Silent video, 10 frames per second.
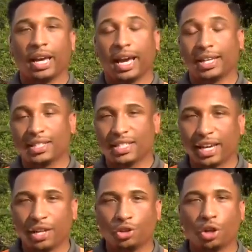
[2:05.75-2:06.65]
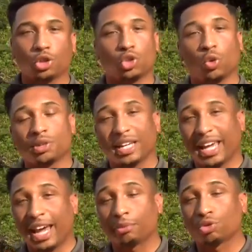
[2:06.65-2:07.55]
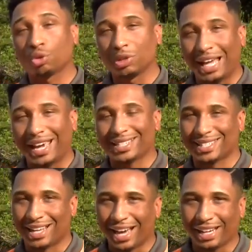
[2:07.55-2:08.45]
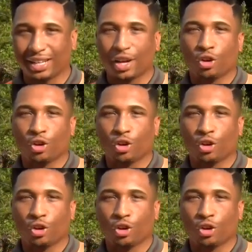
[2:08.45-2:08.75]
And he said, you know, the storms that came through last night